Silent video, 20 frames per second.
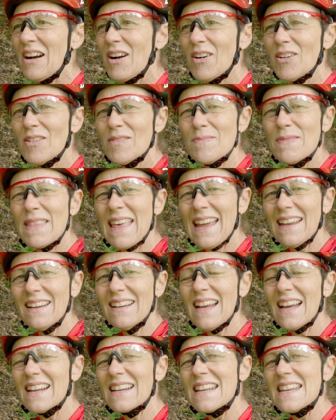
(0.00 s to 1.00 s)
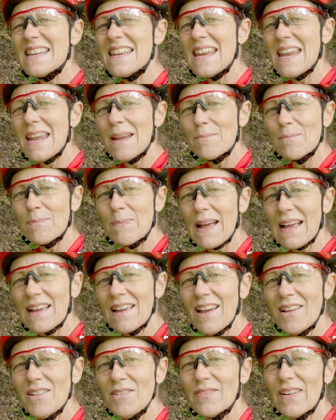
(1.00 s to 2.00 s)
I'm then going to nip
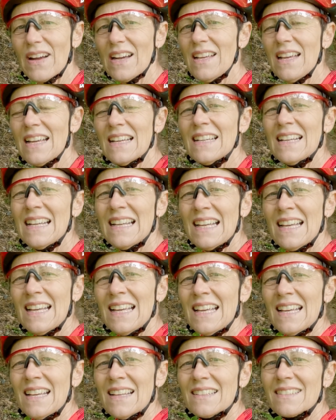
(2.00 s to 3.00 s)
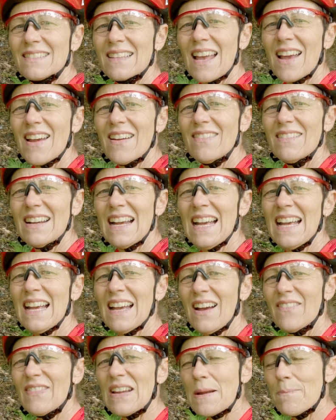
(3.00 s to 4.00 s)
back over. So
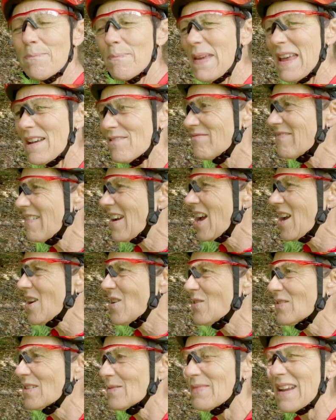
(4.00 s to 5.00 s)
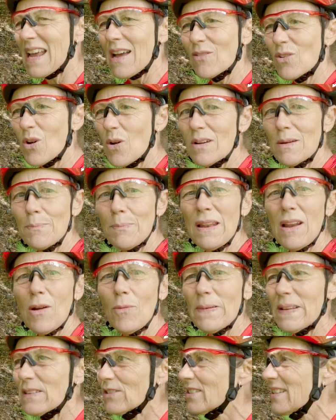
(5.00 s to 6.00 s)
I've had a bit of road, I've now got a little
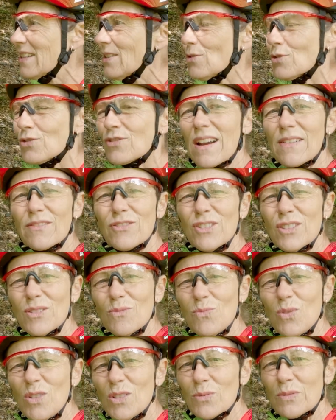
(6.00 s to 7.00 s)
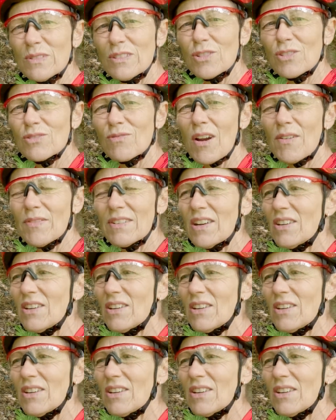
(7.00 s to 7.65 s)
bit of single track through some woods, which is rather